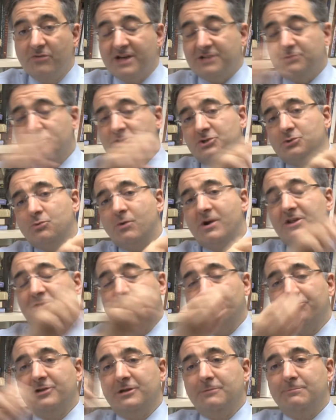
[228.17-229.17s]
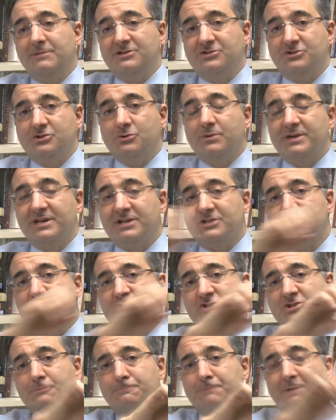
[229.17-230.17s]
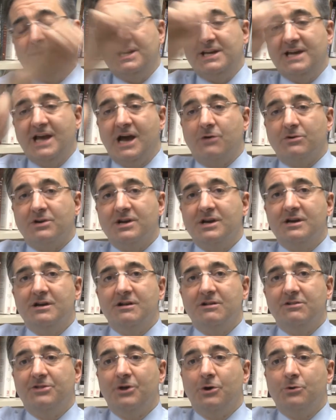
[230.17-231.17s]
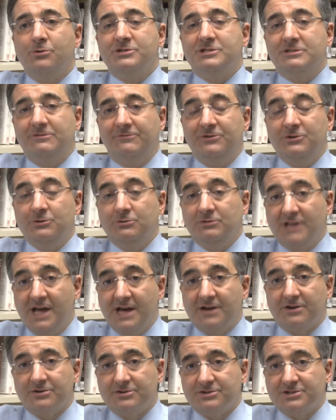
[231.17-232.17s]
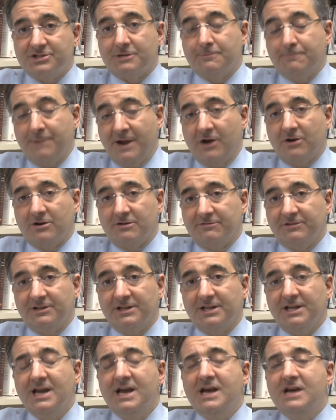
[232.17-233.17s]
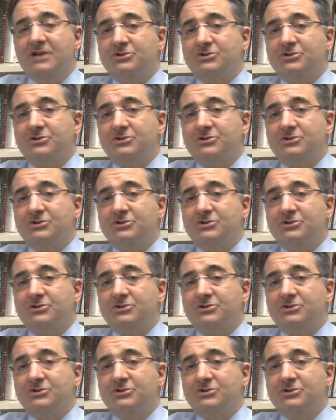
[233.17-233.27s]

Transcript: That's what 23andMe is doing. It's just picking out those few letters comparatively.